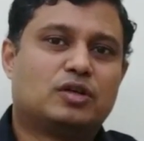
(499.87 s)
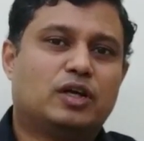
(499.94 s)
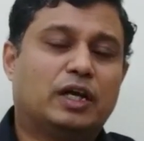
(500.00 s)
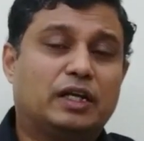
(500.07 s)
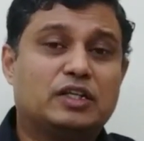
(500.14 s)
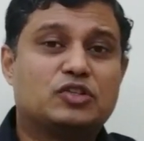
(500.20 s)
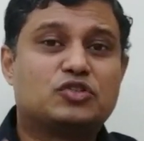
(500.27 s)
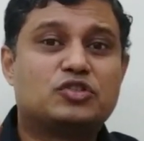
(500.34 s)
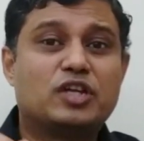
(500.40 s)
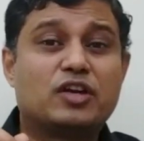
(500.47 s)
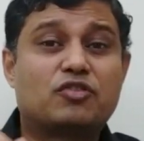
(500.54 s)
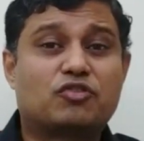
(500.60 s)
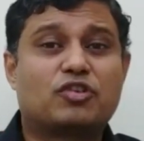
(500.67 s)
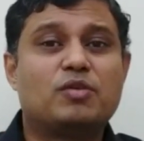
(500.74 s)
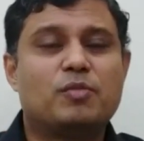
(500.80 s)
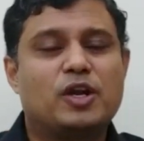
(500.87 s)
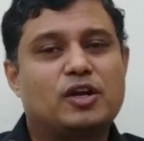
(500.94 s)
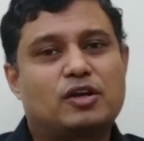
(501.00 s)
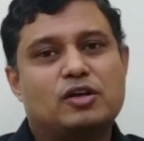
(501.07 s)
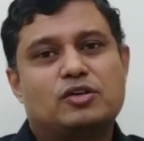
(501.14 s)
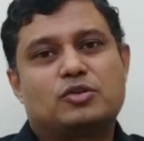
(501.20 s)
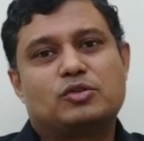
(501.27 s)
It is
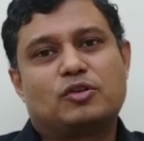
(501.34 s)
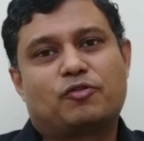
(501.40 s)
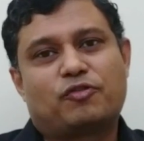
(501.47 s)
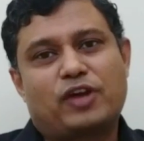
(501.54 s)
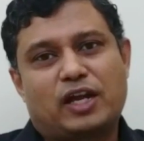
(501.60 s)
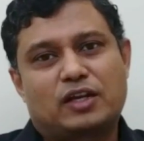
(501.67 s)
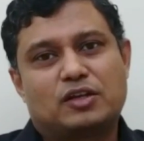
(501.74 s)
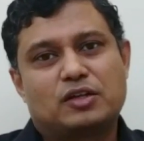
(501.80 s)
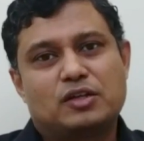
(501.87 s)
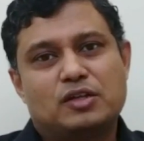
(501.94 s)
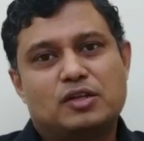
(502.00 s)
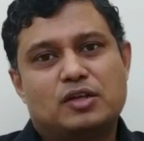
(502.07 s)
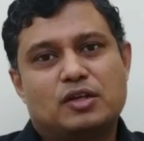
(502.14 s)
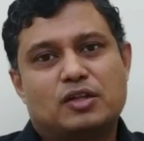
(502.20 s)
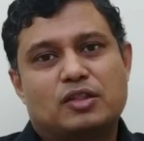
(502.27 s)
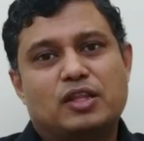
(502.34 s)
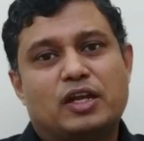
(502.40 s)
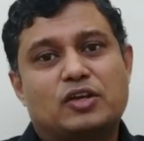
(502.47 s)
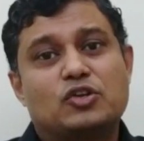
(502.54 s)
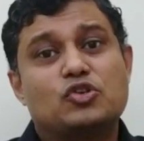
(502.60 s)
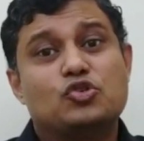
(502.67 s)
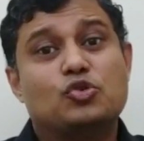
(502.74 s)
detrimental to the fact
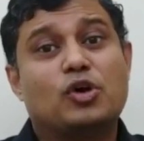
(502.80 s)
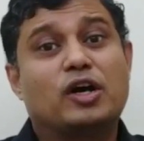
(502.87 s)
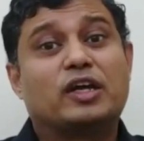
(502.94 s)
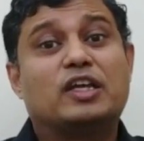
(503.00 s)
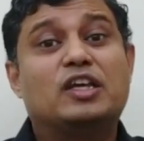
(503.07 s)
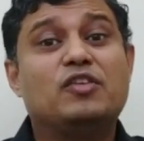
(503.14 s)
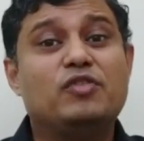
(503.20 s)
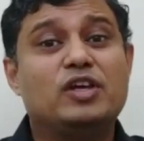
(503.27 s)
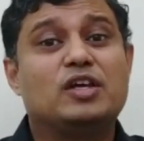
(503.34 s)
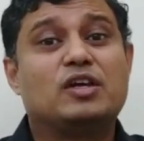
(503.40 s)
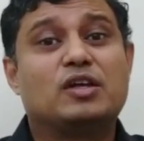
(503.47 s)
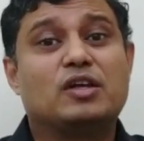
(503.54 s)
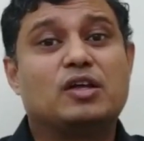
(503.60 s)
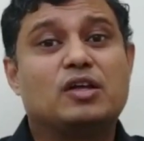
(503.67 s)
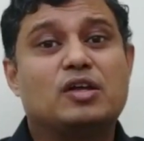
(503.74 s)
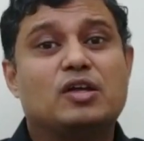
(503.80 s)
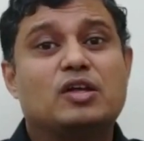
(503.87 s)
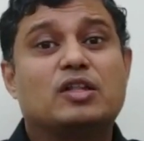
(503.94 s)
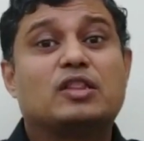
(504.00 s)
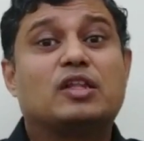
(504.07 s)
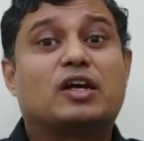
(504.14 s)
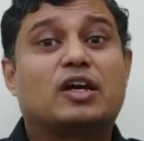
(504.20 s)
that you are giving
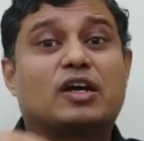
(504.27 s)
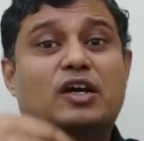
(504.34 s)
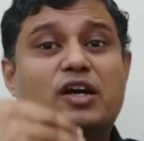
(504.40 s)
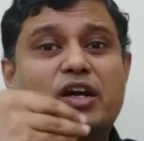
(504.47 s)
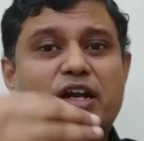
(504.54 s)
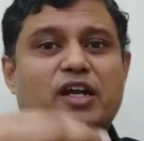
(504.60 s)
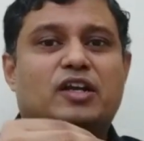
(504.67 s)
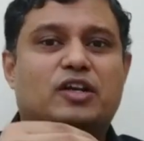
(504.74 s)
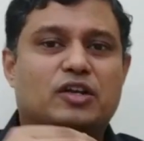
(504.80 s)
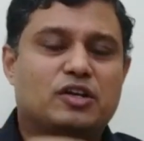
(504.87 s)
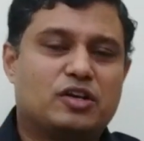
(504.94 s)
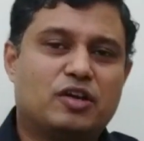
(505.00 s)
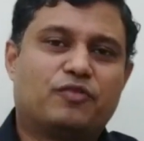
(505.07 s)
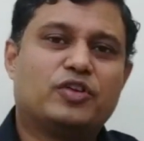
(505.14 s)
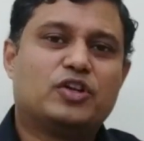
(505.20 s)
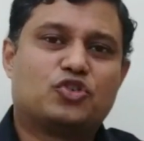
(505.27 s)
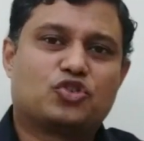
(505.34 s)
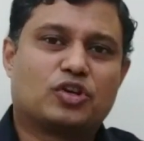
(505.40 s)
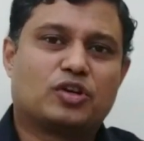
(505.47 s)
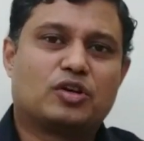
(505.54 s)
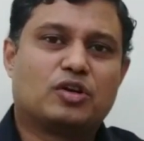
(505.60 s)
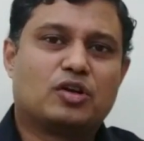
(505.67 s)
the correct
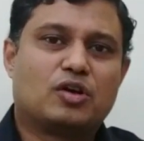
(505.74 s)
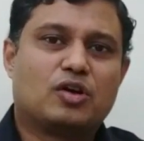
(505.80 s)
definition